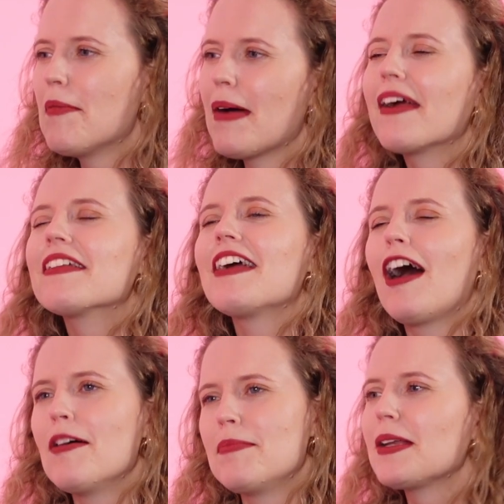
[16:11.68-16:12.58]
Apparently,
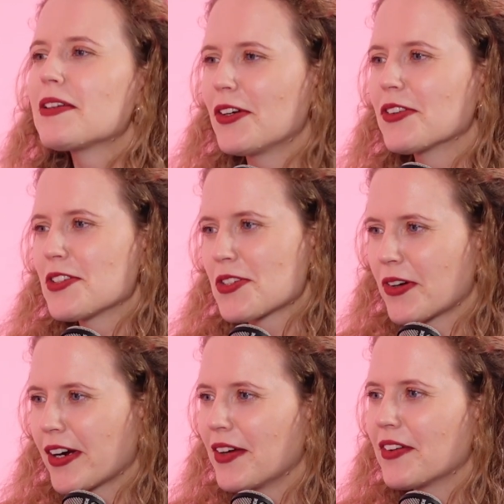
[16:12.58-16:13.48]
I've been told the
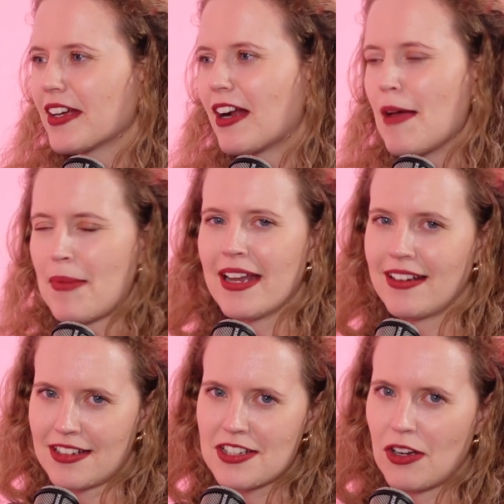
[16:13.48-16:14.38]
story that I
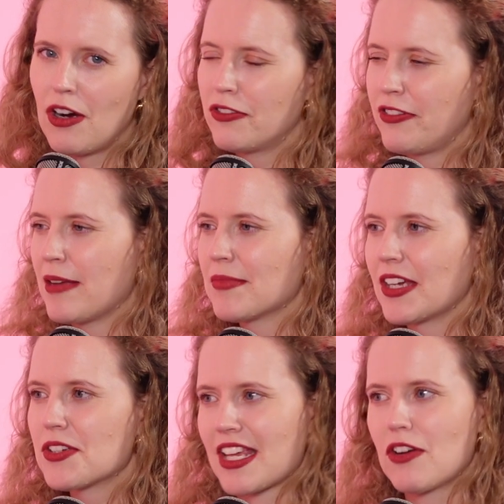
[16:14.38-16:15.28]
panicked the whole family
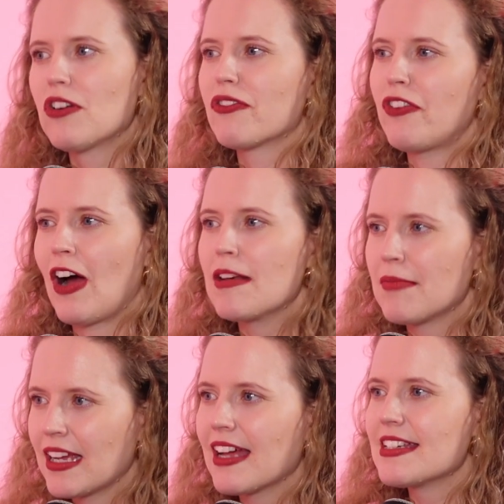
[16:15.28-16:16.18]
because they couldn't find
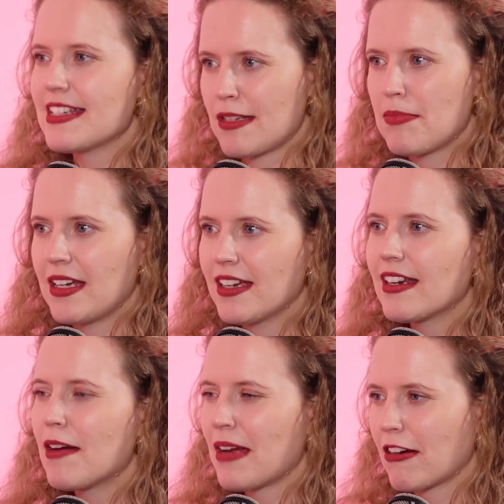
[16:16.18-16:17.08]
me. I'd disappeared
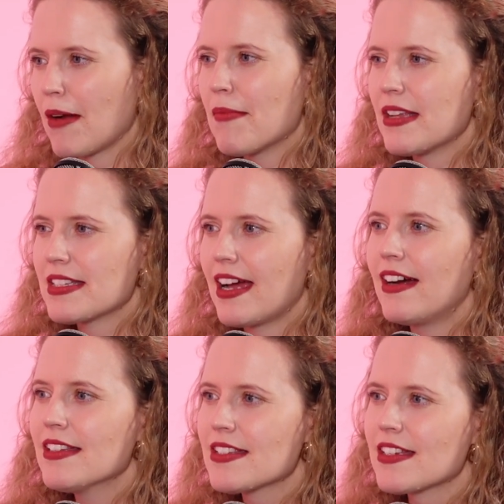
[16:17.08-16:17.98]
at my grandma's
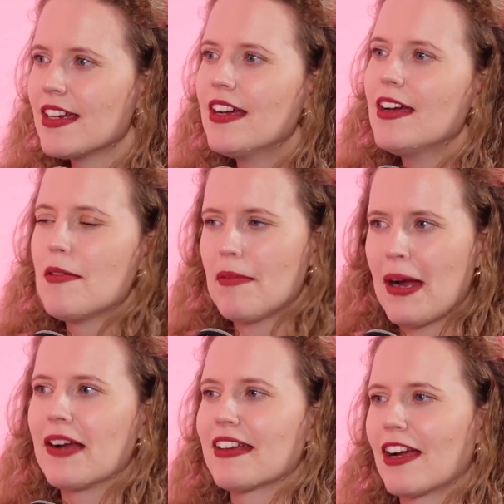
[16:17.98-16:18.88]
house.
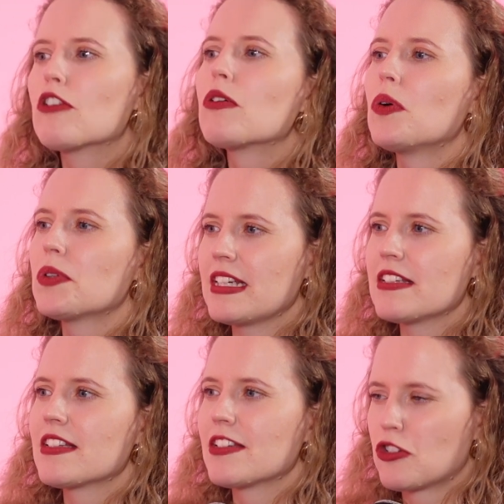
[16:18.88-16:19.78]
Apparently, I crawled
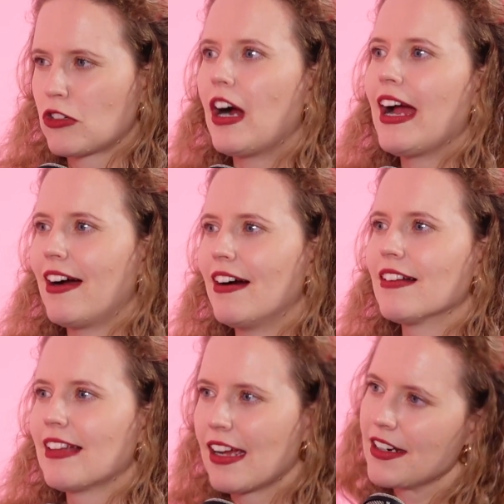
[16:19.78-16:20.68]
into the dryer.
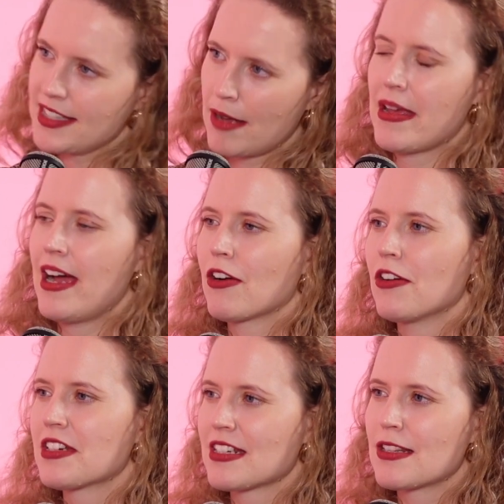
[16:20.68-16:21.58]
Like I'd somehow
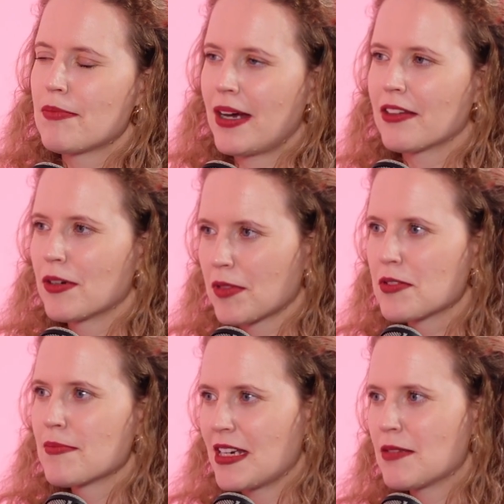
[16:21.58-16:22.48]
gotten into the bathroom that
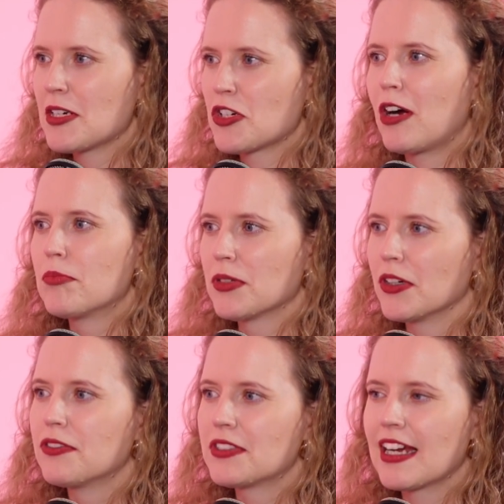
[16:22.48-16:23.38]
was meant to be
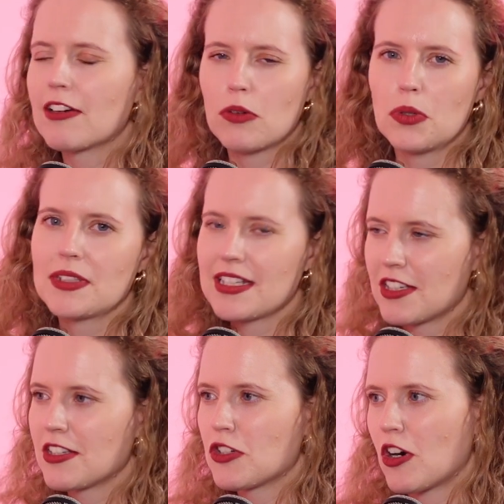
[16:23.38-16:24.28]
childproofed and crawled into
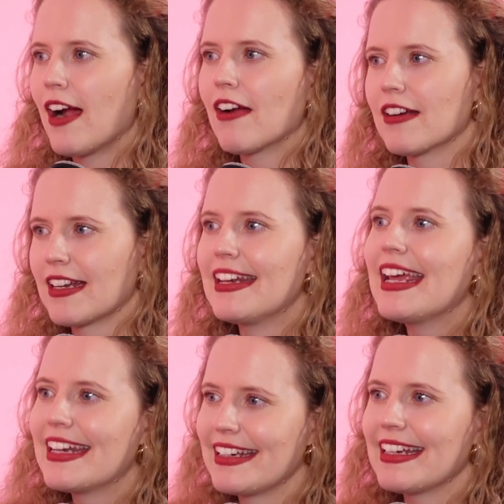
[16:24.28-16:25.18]
the dryer and had
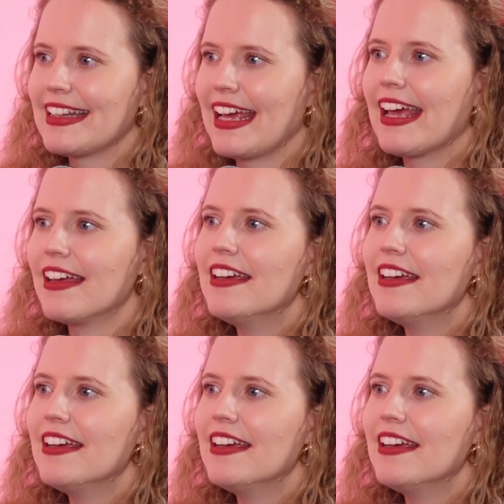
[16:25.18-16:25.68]
hidden in there.